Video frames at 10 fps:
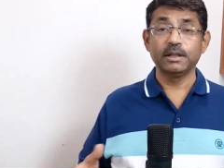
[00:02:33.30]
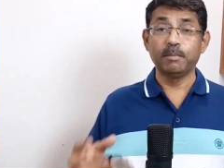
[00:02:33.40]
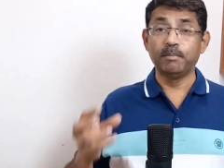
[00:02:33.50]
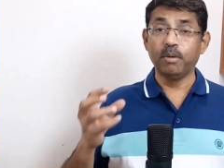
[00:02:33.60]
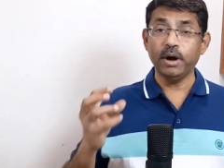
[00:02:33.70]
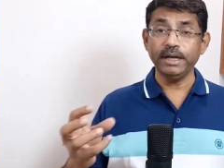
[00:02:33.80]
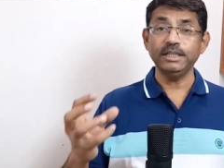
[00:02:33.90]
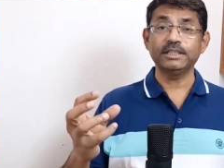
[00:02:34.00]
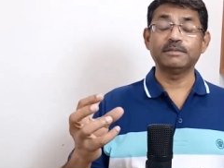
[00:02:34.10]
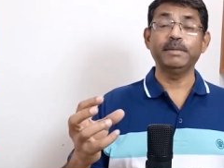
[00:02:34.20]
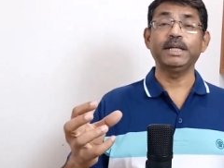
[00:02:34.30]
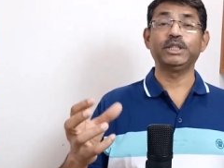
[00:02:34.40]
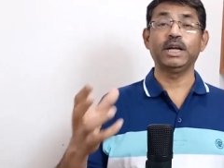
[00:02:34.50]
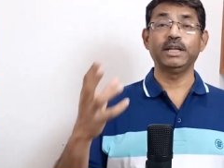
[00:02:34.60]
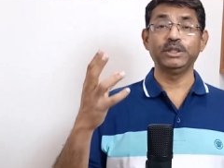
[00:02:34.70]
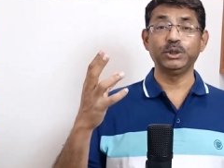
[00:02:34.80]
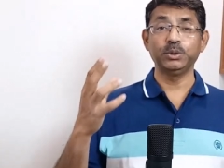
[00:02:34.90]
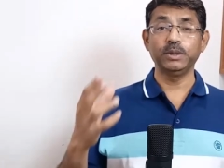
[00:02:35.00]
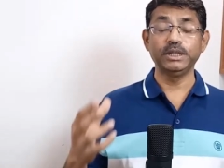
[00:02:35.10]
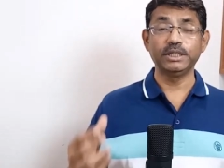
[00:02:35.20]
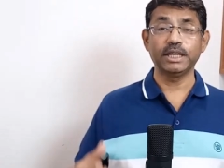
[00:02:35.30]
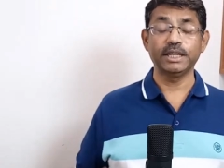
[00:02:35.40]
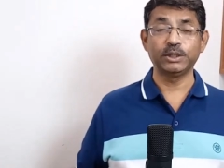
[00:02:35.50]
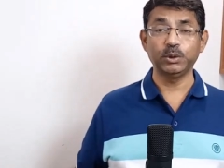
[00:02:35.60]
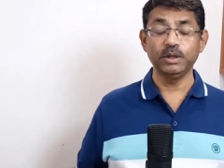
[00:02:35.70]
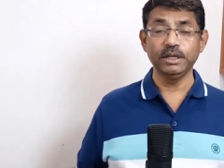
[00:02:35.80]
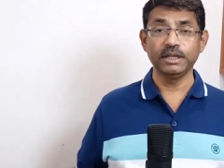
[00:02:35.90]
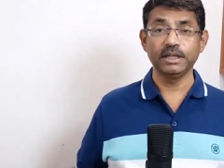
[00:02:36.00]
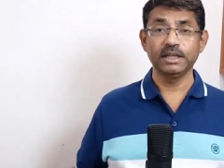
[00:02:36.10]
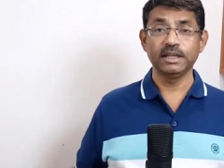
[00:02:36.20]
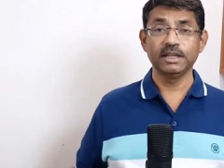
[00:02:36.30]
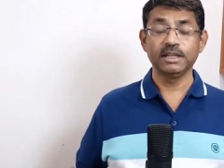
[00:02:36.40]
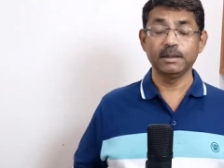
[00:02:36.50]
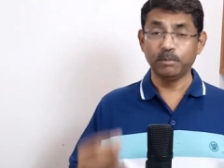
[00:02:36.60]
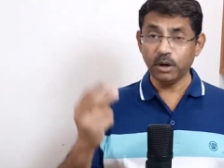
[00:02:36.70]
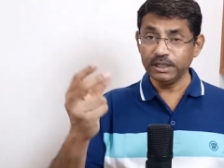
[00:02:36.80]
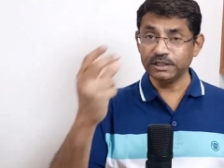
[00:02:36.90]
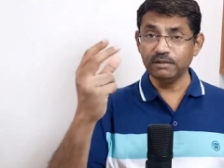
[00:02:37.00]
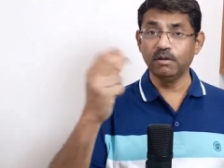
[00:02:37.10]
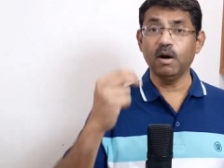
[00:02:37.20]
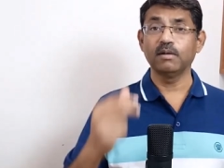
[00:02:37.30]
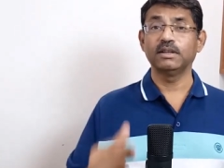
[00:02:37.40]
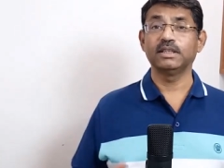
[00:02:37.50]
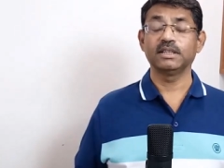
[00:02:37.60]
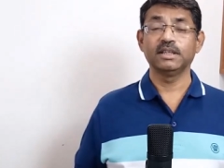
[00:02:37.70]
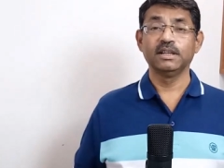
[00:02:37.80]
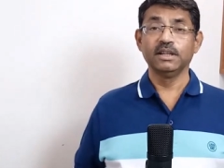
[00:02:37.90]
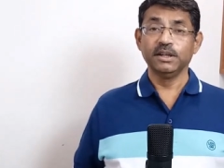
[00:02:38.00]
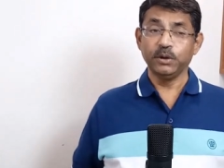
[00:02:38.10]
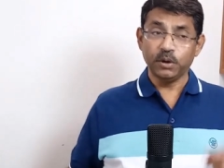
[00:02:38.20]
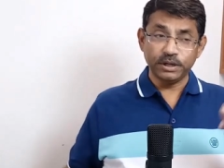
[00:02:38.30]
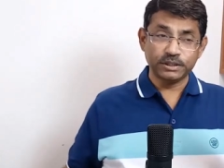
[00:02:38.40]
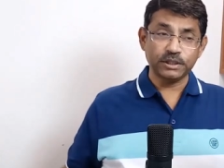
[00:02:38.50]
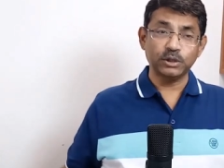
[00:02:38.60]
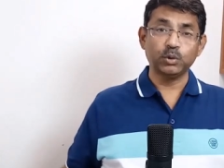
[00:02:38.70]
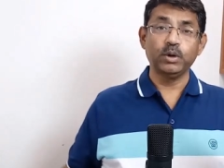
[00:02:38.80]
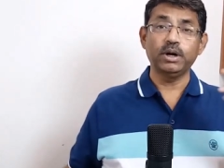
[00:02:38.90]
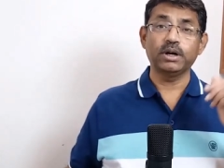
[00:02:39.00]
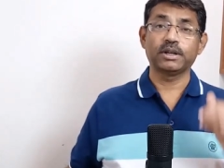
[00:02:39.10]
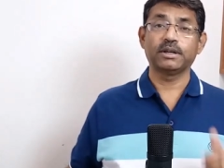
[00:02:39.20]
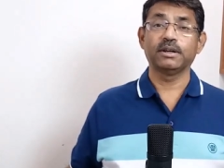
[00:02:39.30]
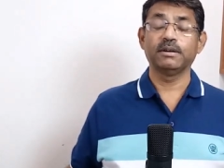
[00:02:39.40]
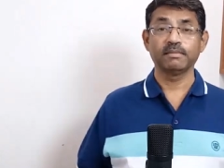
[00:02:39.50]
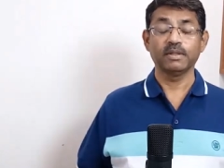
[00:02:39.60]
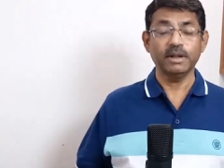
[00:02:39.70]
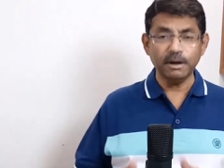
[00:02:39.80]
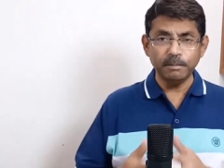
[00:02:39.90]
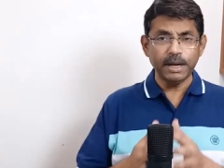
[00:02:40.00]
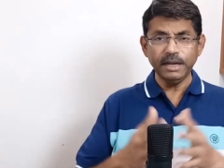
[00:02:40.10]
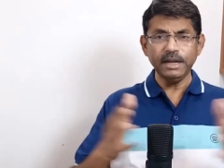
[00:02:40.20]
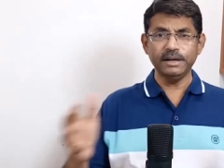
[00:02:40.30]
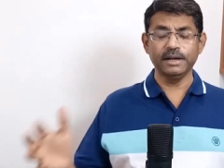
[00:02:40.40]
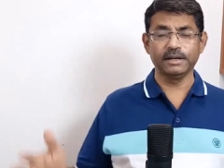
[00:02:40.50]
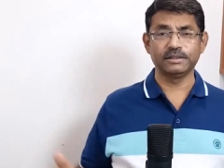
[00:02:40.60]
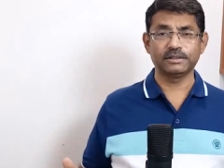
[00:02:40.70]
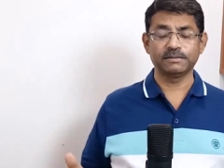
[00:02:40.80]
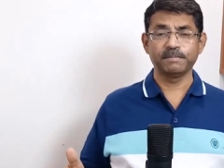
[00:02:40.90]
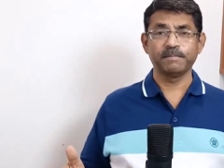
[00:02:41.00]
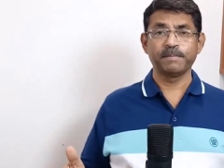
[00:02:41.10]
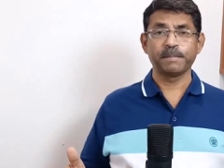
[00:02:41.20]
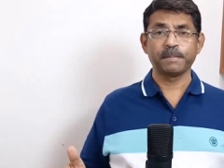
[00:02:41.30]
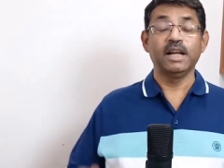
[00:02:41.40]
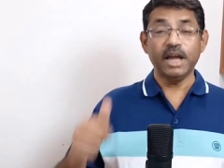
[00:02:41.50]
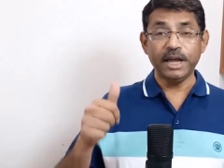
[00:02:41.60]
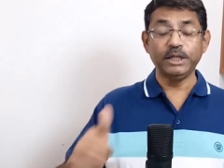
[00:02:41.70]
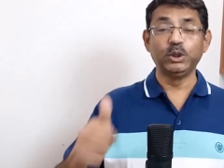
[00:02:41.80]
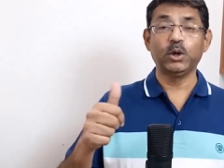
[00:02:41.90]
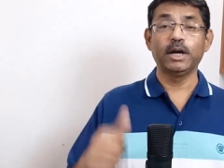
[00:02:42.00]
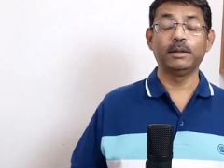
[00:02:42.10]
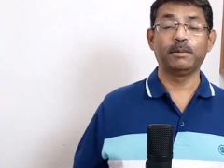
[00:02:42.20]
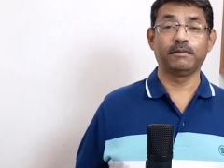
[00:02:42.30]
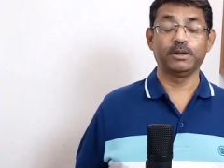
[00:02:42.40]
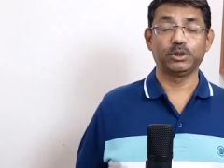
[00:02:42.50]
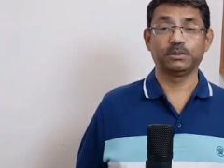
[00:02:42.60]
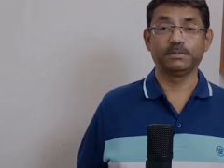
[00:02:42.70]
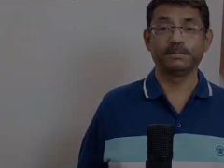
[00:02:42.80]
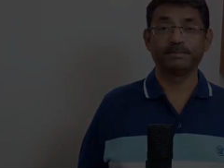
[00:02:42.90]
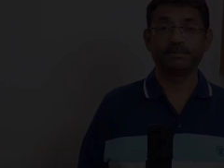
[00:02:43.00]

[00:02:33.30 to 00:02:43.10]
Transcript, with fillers: the points may challenge you intellectually. The points involved, your research work, there are many areas. Enjoy the profession.